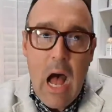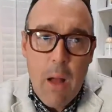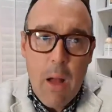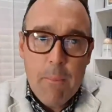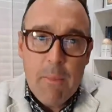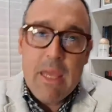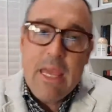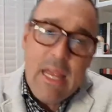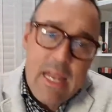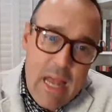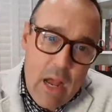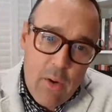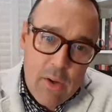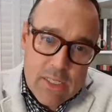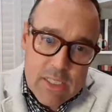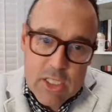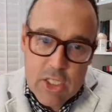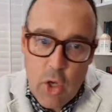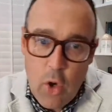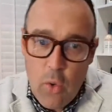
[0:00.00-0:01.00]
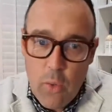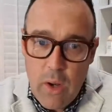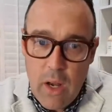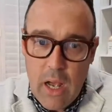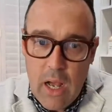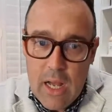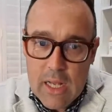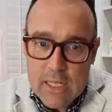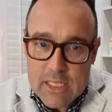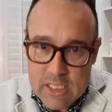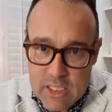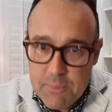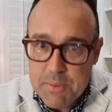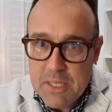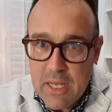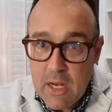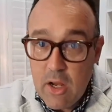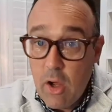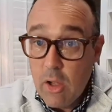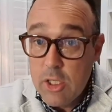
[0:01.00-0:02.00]
He now has his own
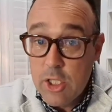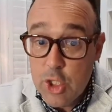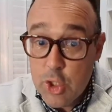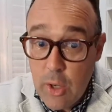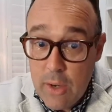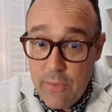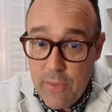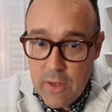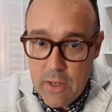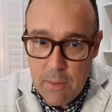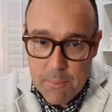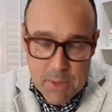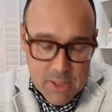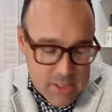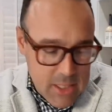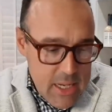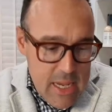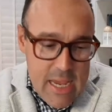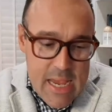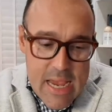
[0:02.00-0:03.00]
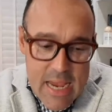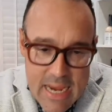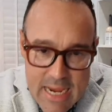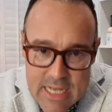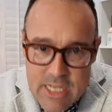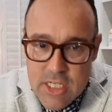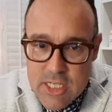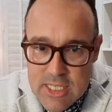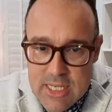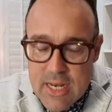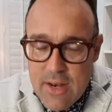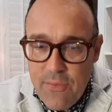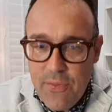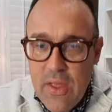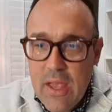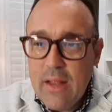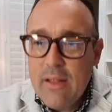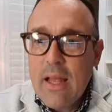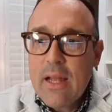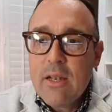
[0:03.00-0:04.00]
Substack called Strength in Numbers. He just did a
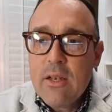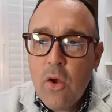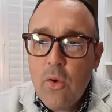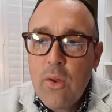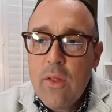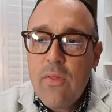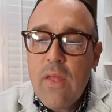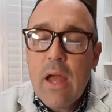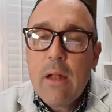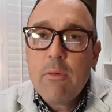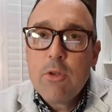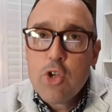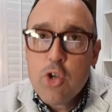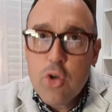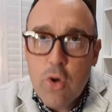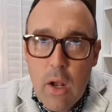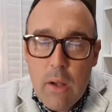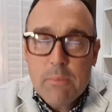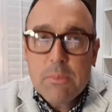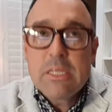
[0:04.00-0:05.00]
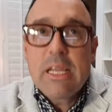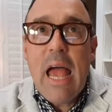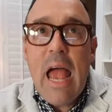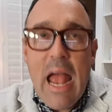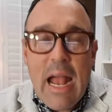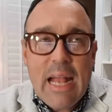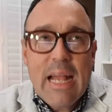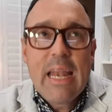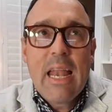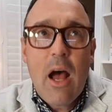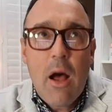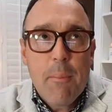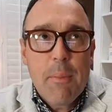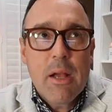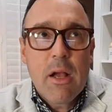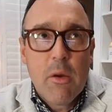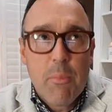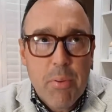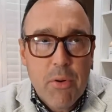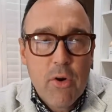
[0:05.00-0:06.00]
thing that noted that Trump's
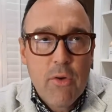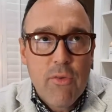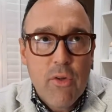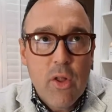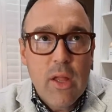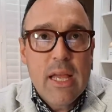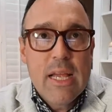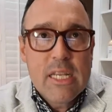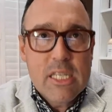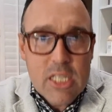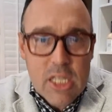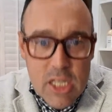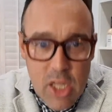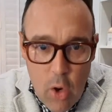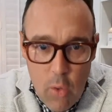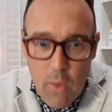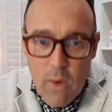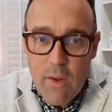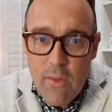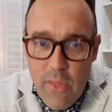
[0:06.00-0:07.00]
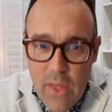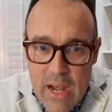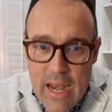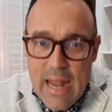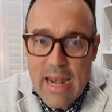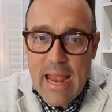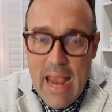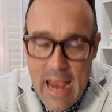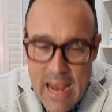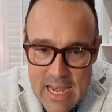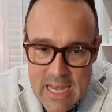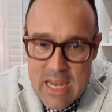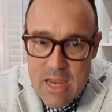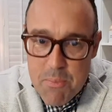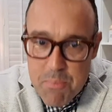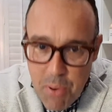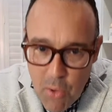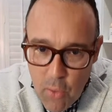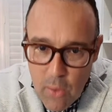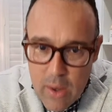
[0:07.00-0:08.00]
economic approval is lower than at
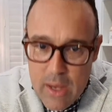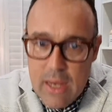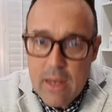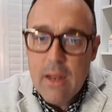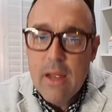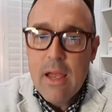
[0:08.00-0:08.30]
any point